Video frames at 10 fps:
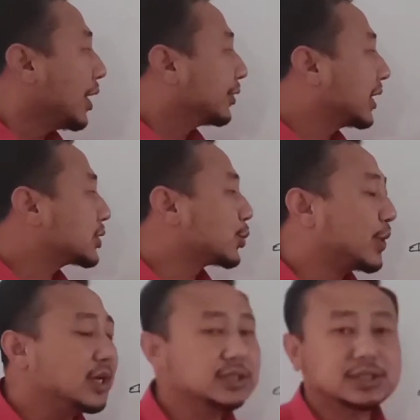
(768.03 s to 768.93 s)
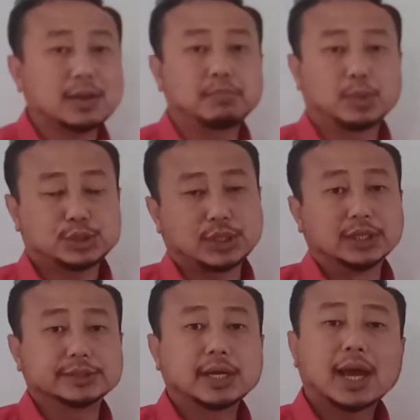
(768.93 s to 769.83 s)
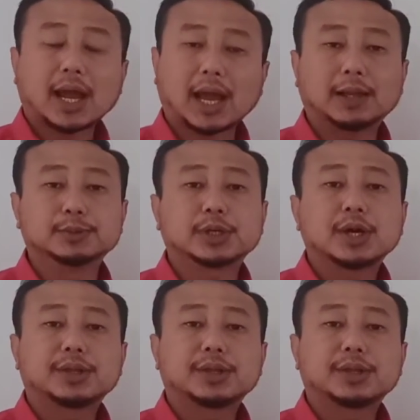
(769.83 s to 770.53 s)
these ring-shaped muscles helps